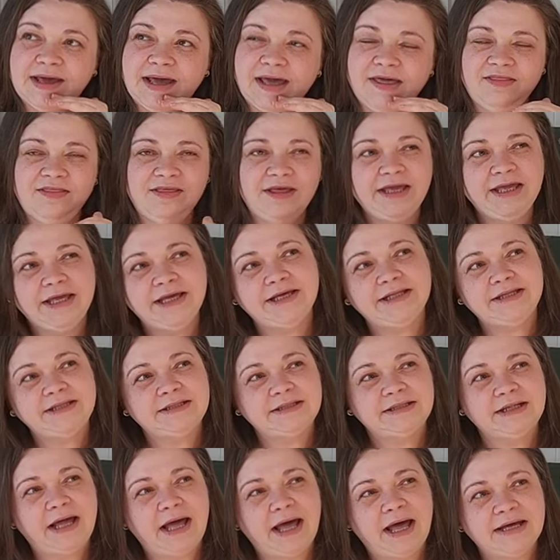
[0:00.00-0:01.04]
I think it
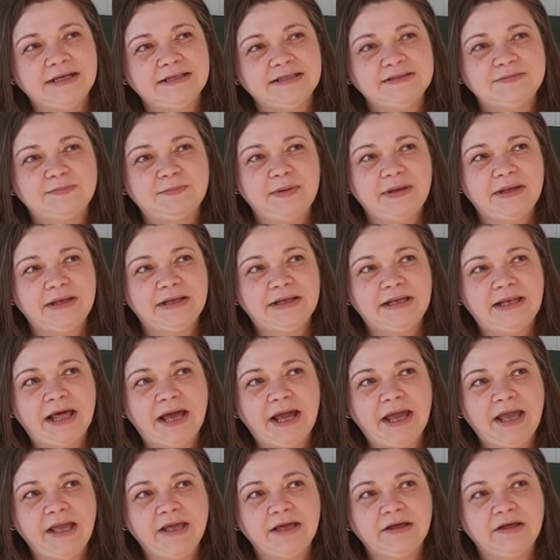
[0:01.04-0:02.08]
has been
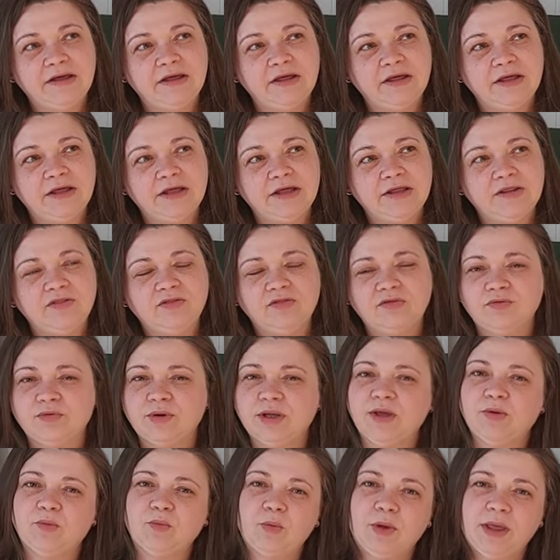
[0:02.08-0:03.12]
like
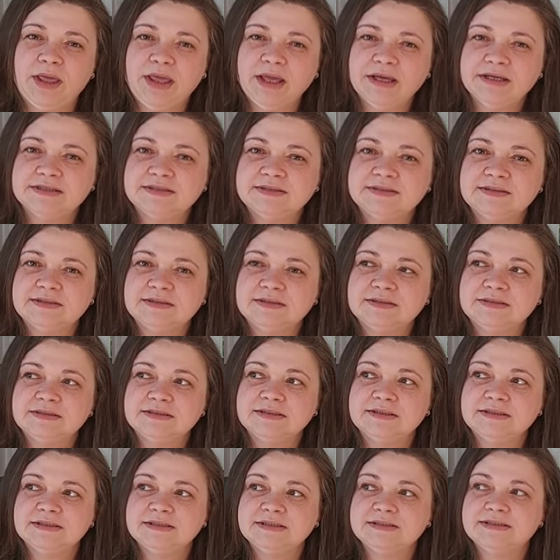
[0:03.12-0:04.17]
3 weeks
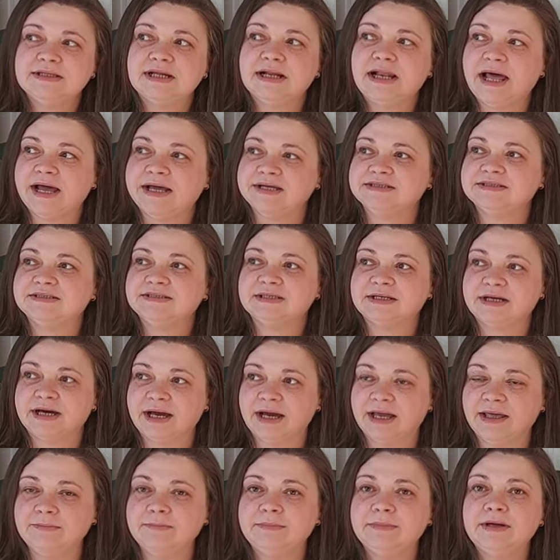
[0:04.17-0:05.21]
since the last
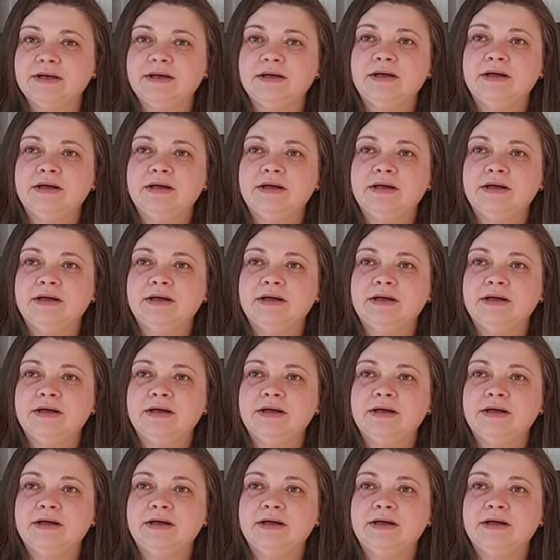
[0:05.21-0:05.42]
time